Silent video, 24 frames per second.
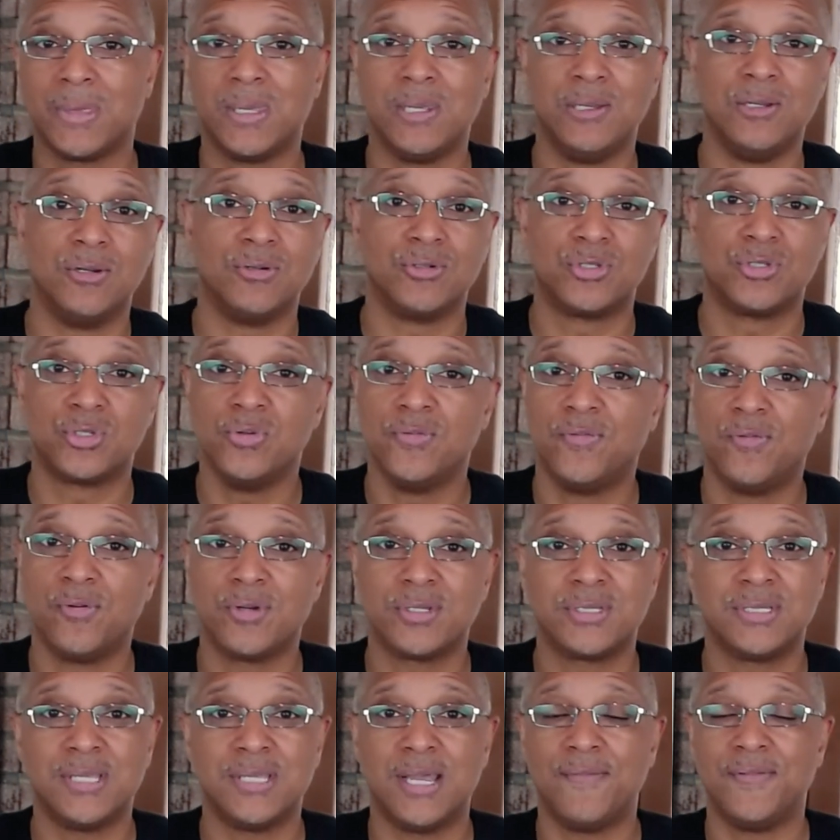You know, two four
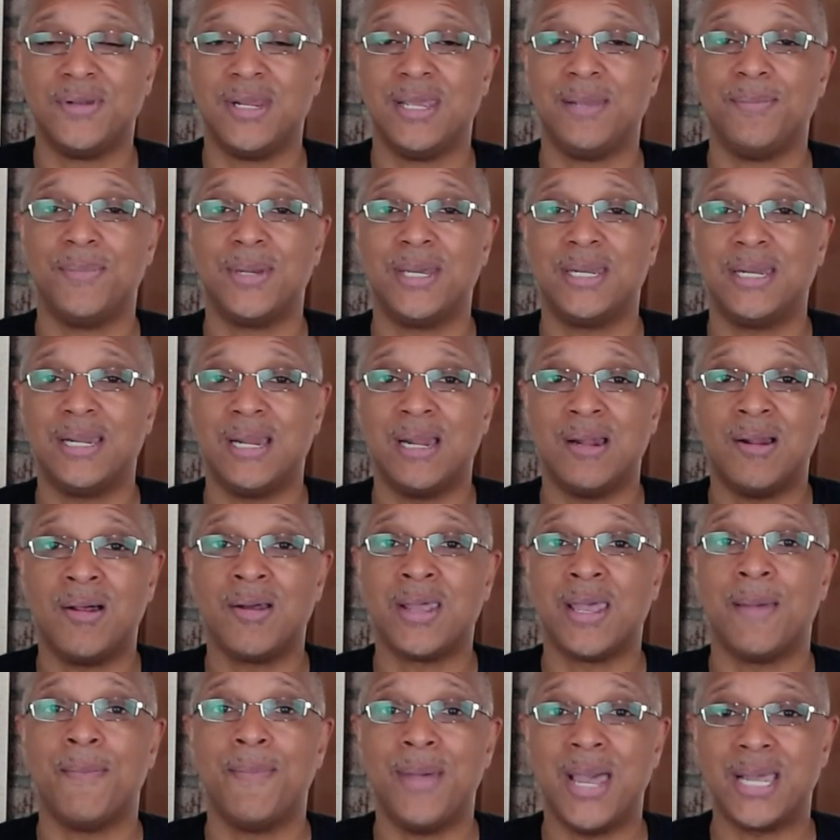seven. Amen. I'll
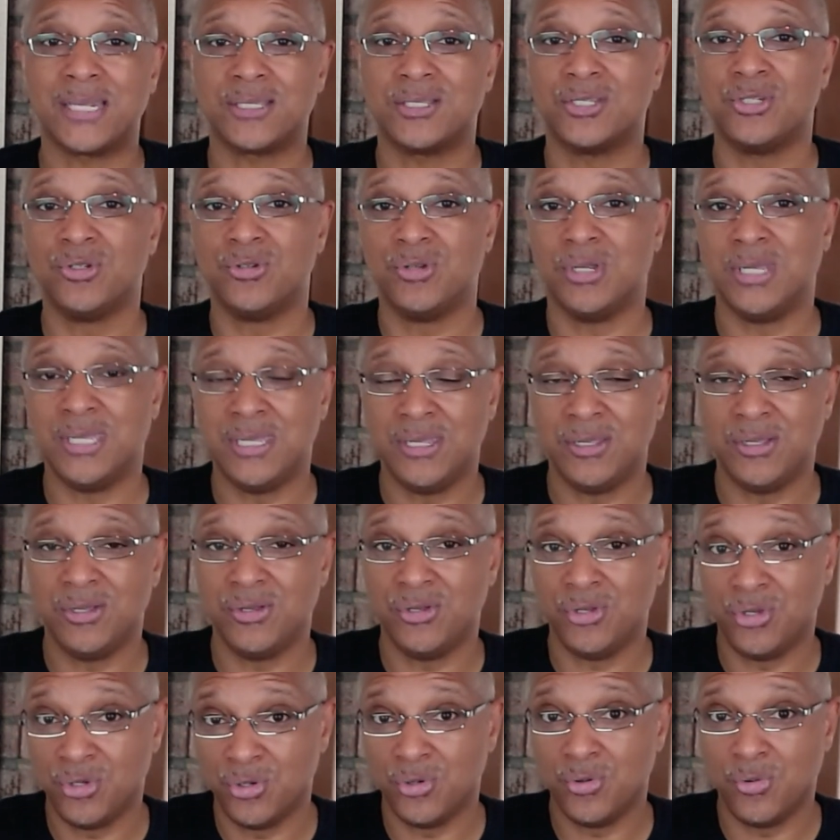get back to
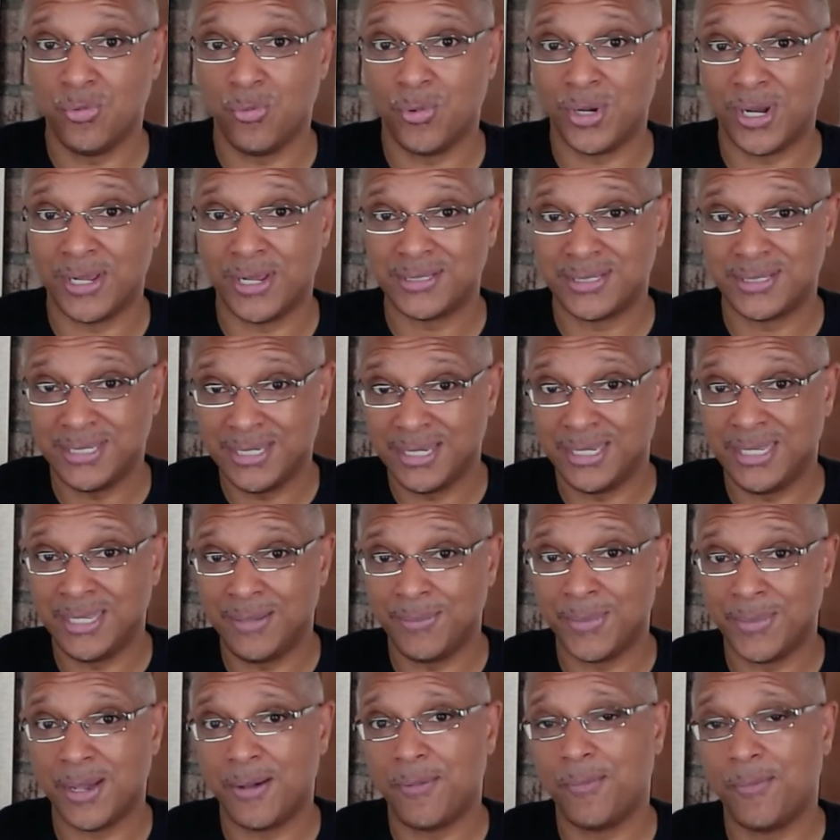you when I see the
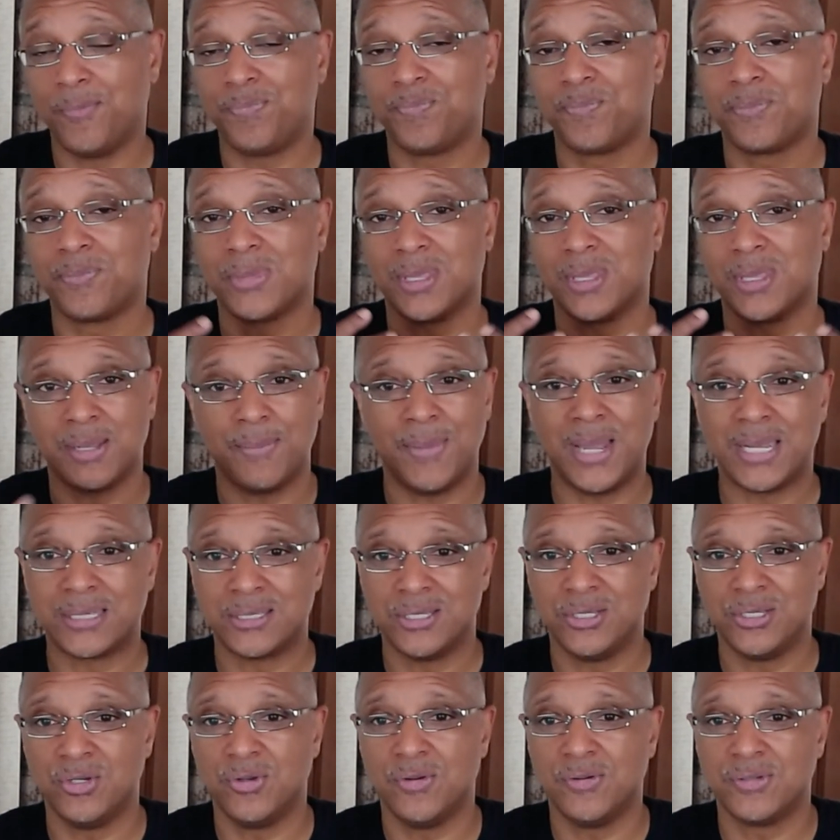email. get back
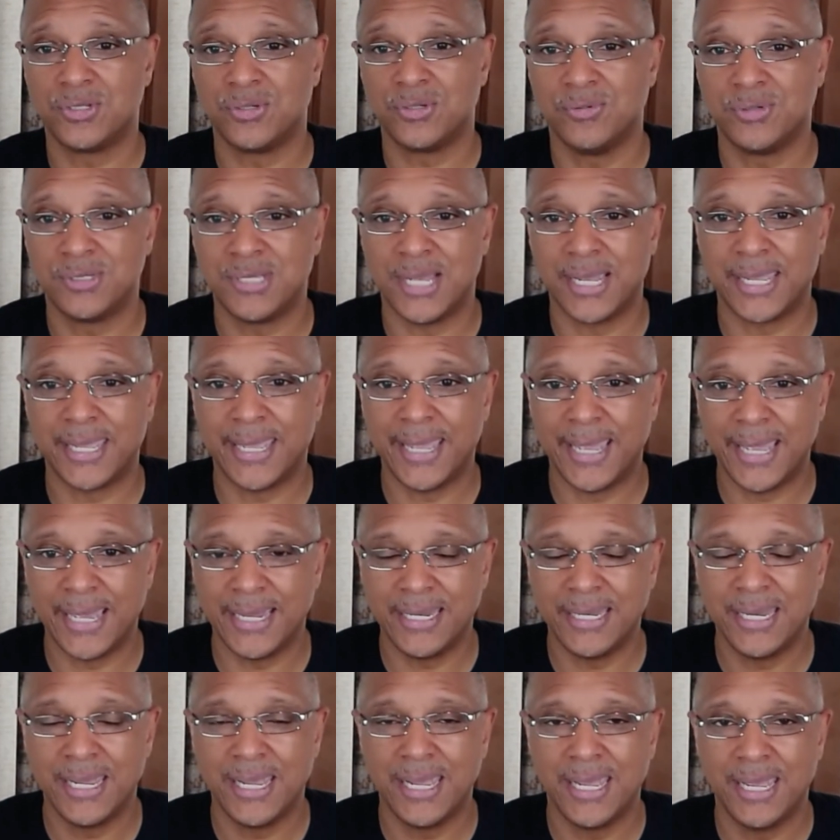to you as soon as I
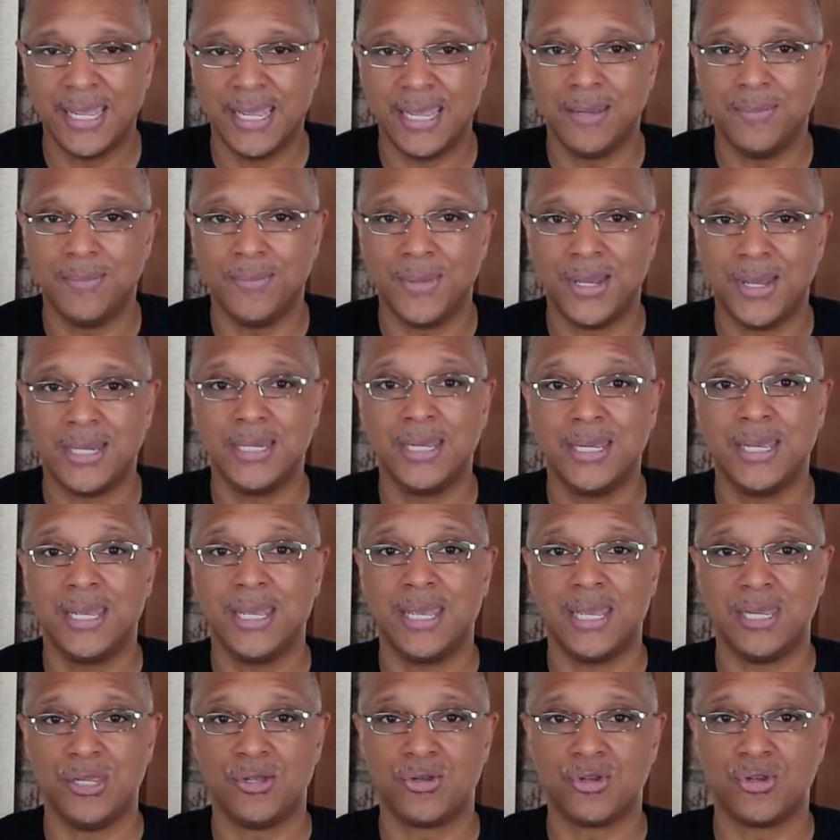can. Amen.
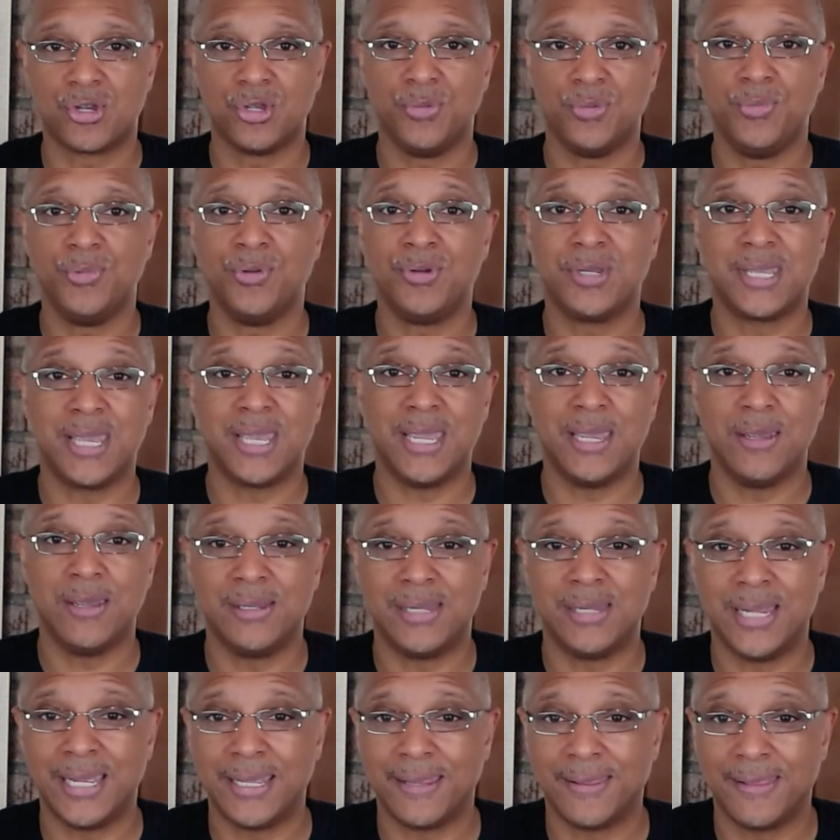You could communicate
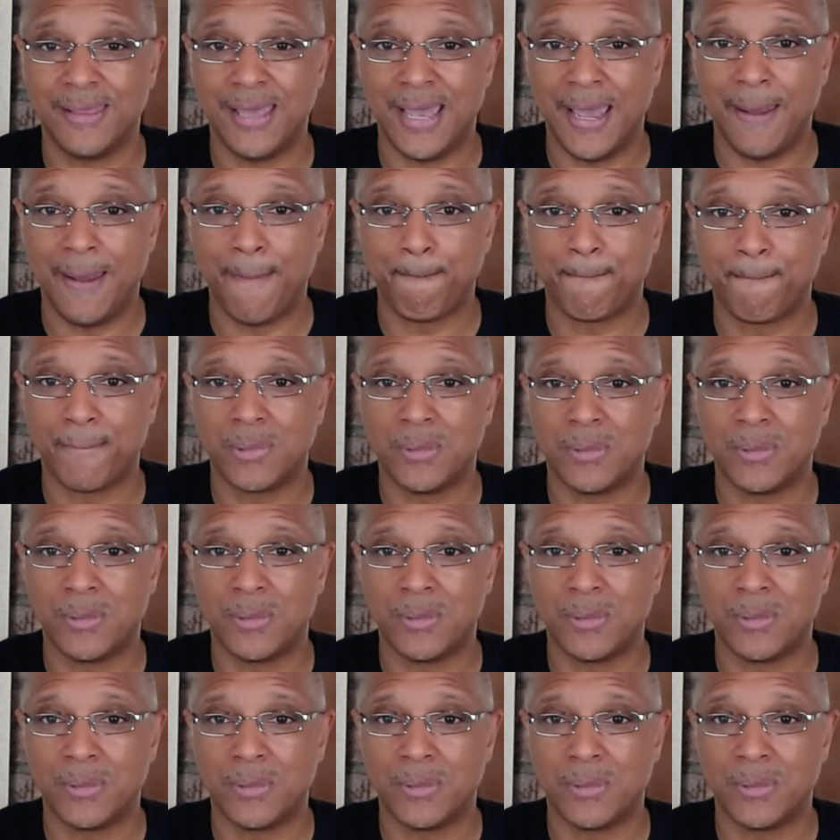like that.